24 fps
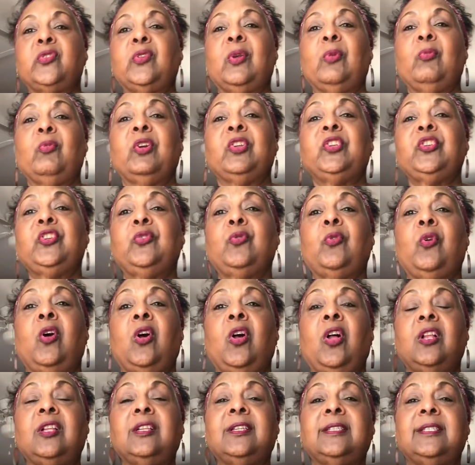I want you
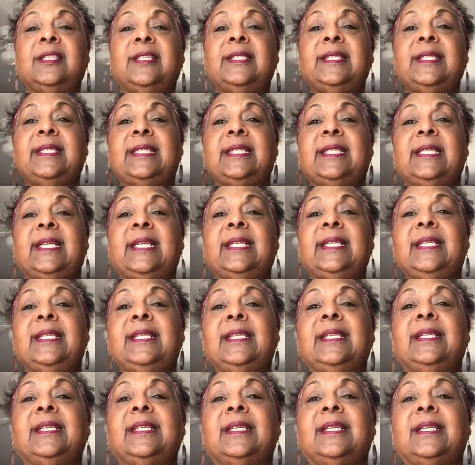all to sit
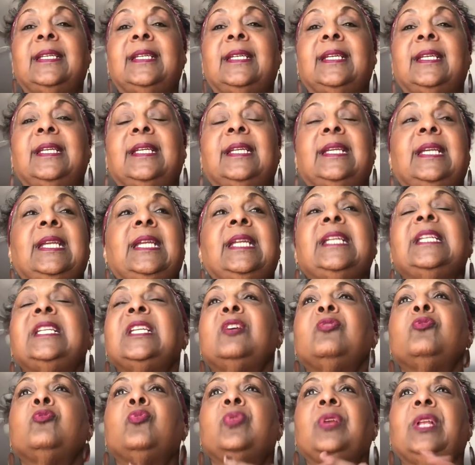in a
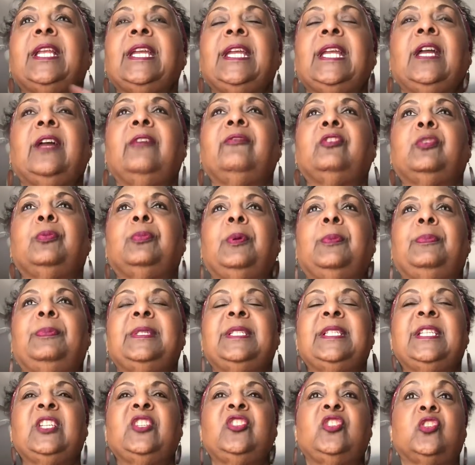really comfortable
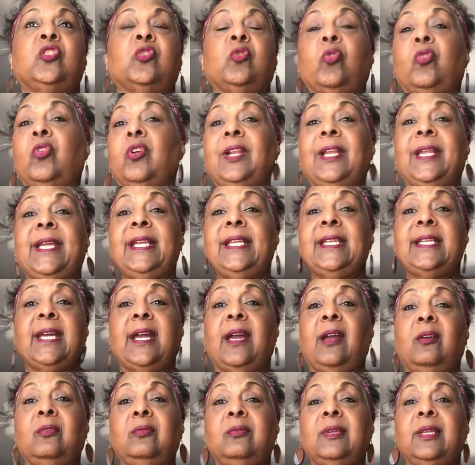position or lay
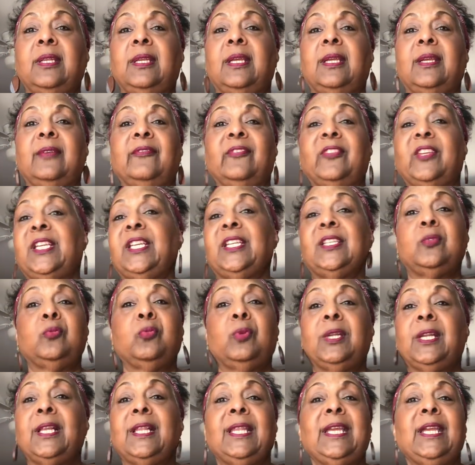down. If the kids want
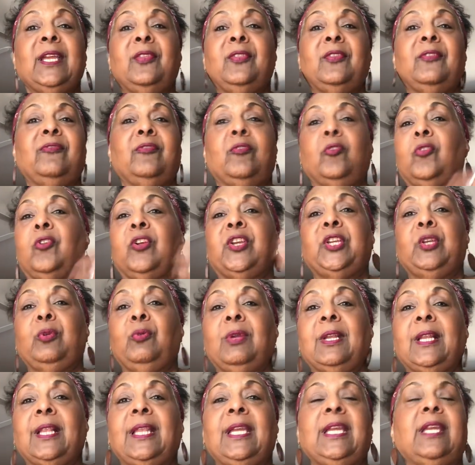to lay on the floor or you want
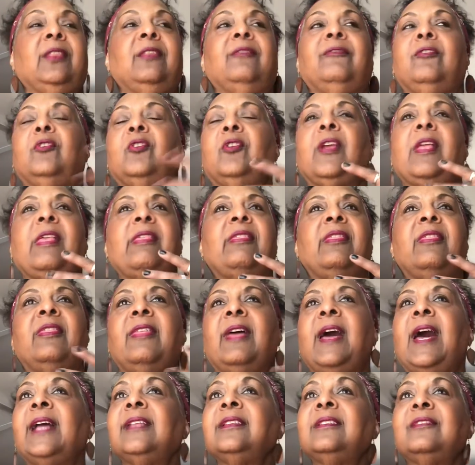to lay on the floor,
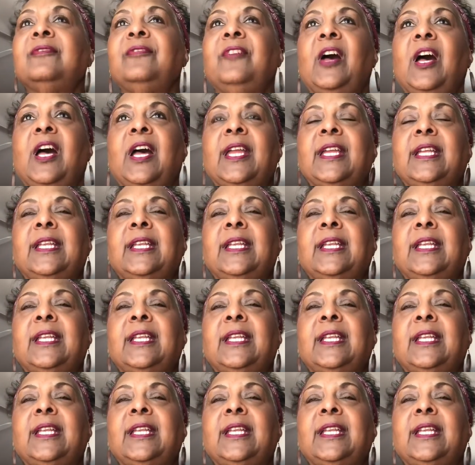that's fine.